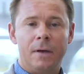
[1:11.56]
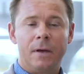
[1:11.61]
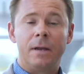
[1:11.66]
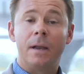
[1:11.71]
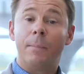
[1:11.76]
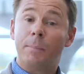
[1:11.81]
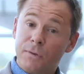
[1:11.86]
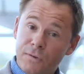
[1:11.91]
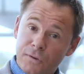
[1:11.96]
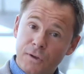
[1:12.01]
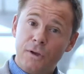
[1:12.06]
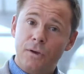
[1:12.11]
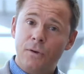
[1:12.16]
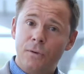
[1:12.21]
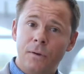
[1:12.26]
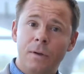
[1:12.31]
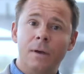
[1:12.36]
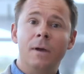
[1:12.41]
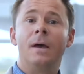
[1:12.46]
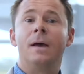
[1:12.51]
Number
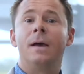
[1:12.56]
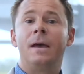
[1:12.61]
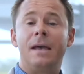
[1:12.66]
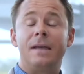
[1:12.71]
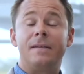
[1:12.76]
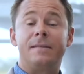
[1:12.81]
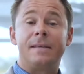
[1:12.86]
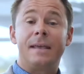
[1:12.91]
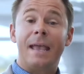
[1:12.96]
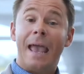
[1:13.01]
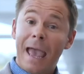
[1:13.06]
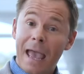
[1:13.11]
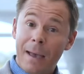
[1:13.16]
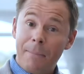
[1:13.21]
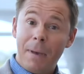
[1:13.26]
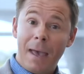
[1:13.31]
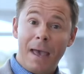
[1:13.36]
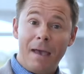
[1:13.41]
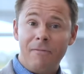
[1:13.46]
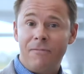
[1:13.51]
two is the
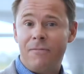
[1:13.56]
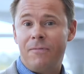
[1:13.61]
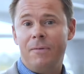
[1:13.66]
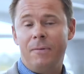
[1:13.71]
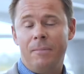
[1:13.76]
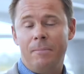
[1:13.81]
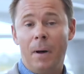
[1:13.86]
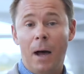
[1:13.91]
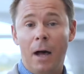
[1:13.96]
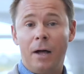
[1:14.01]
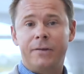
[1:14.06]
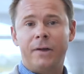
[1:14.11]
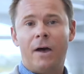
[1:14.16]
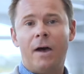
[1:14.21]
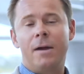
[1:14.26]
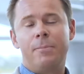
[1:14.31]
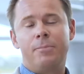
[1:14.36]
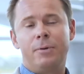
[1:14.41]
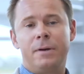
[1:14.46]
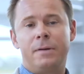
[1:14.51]
MHEV mild
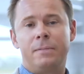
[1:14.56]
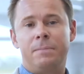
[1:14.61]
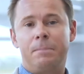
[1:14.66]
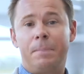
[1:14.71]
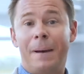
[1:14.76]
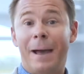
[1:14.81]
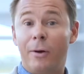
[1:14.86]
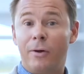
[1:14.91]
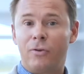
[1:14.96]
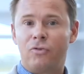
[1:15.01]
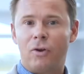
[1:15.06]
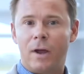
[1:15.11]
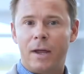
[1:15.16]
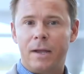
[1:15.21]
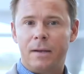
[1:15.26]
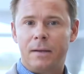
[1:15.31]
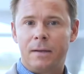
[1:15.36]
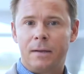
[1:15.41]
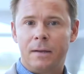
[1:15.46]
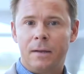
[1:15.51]
hybrid
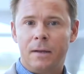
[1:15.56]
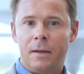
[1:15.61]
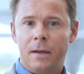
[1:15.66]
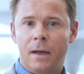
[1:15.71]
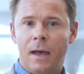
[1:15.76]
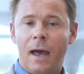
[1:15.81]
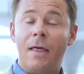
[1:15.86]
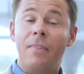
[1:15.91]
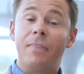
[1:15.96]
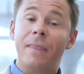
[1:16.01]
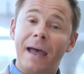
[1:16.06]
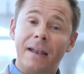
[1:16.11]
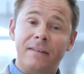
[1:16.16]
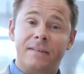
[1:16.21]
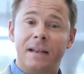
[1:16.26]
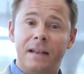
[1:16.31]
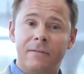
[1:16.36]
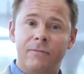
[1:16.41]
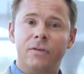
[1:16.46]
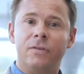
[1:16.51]
powertrain, and that
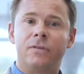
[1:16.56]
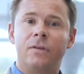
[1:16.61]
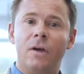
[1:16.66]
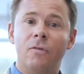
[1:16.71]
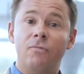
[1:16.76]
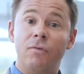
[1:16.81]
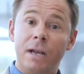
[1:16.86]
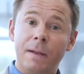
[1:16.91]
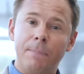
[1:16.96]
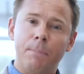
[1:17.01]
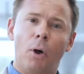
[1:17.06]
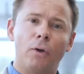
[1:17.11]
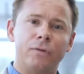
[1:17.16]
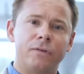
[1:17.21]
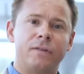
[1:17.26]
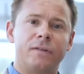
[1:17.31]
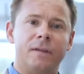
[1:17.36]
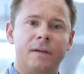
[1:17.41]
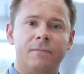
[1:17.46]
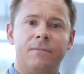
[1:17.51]
delivers a really
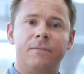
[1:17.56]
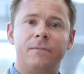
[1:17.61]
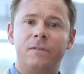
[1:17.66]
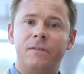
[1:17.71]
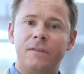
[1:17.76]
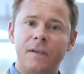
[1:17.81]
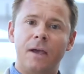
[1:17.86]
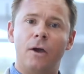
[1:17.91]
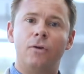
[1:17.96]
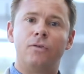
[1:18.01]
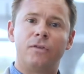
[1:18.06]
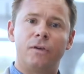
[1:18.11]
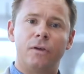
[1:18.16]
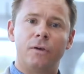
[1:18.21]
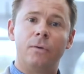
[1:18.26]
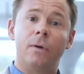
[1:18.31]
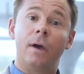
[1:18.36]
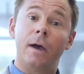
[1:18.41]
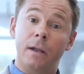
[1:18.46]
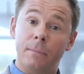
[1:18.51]
positive
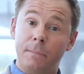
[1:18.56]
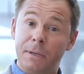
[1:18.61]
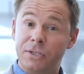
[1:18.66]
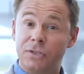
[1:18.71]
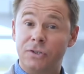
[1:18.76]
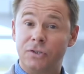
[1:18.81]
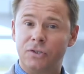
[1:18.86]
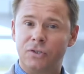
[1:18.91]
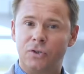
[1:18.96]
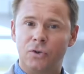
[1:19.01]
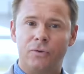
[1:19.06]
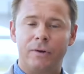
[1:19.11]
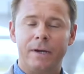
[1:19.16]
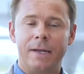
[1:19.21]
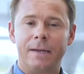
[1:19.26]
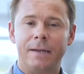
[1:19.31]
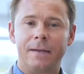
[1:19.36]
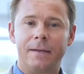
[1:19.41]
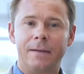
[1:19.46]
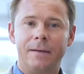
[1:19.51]
CO2 and emission
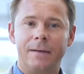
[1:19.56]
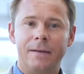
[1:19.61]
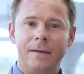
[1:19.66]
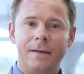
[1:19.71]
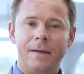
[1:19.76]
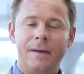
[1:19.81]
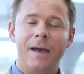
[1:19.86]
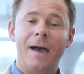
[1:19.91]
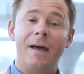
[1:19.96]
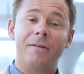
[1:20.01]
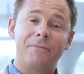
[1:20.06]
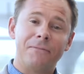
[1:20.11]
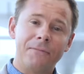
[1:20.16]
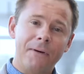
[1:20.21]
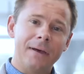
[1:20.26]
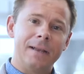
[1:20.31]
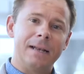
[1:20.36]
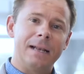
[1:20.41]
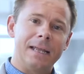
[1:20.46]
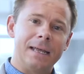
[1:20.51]
story. And
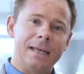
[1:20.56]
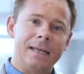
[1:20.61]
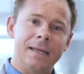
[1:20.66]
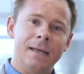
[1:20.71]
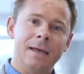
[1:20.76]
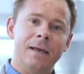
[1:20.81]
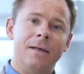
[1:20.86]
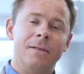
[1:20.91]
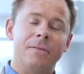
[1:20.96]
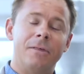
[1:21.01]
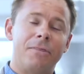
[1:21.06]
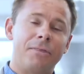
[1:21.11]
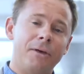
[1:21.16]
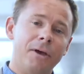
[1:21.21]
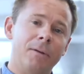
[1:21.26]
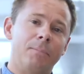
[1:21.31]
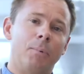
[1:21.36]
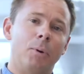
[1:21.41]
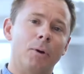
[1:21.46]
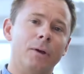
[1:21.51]
finally, the
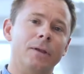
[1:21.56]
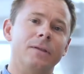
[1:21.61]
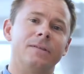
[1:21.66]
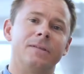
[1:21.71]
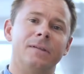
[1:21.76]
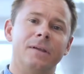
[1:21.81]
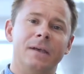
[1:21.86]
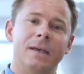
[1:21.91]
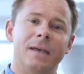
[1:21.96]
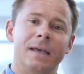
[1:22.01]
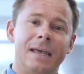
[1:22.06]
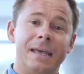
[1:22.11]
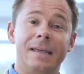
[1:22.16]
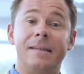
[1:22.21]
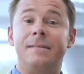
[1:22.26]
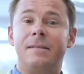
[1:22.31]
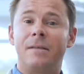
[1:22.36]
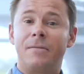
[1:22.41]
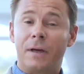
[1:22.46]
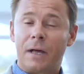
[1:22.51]
third point
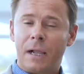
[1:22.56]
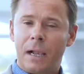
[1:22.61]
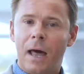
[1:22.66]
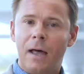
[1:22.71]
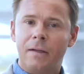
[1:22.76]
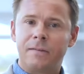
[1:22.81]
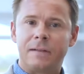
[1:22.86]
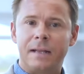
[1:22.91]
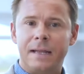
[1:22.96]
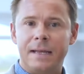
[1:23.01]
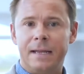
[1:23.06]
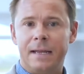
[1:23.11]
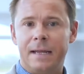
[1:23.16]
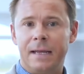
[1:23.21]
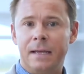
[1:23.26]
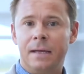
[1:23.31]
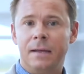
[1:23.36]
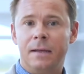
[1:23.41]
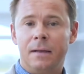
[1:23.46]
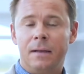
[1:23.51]
is the
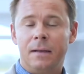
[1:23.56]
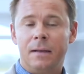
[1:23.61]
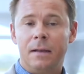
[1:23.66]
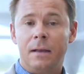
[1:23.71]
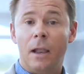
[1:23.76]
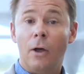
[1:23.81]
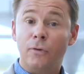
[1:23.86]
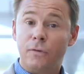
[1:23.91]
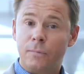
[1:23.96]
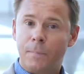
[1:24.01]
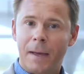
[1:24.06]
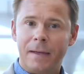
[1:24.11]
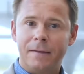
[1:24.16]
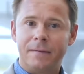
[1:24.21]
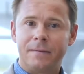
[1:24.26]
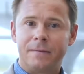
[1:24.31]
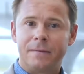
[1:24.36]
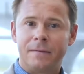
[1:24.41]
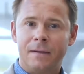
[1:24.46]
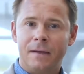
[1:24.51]
class-leading load
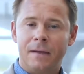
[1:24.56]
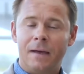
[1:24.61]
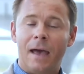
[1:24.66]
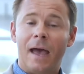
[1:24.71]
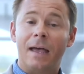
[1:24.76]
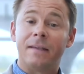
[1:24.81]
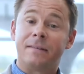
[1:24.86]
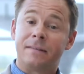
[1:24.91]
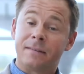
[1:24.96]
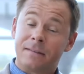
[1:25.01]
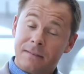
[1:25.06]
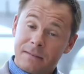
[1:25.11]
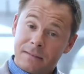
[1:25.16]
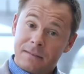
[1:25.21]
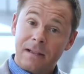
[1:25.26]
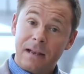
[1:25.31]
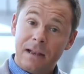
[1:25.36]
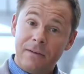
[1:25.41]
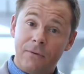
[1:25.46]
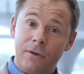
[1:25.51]
space, as
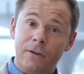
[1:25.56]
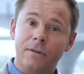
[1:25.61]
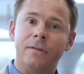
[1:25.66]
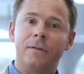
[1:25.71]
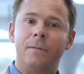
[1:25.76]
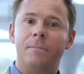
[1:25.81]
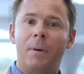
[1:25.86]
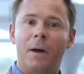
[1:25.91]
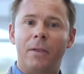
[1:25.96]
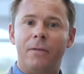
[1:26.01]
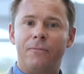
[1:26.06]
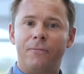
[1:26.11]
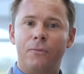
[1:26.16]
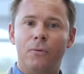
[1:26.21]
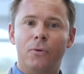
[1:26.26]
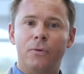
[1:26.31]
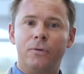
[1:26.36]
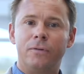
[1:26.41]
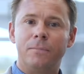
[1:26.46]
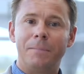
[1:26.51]
delivered by the
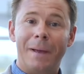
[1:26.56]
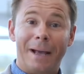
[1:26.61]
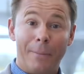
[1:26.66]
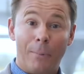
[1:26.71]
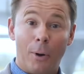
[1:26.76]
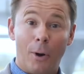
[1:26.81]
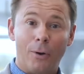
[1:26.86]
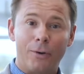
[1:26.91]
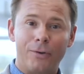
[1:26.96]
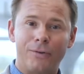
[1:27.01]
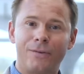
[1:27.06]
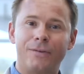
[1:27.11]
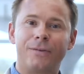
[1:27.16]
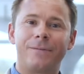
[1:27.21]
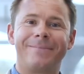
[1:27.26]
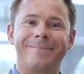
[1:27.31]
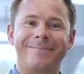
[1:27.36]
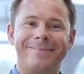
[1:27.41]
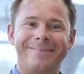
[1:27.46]
Ford Megabox.